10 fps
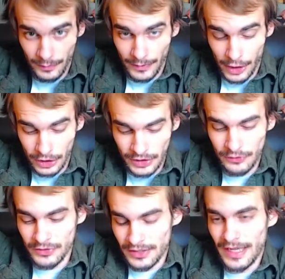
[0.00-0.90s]

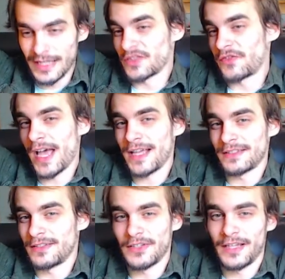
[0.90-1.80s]
close it as fast
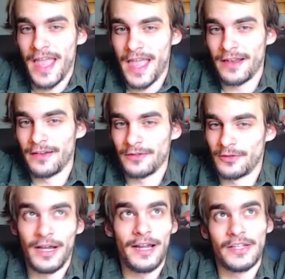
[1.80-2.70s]
as I can, or
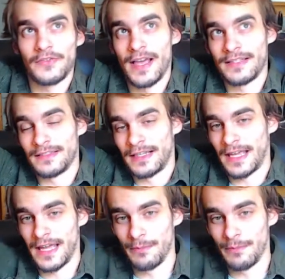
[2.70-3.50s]
not as fast as I can,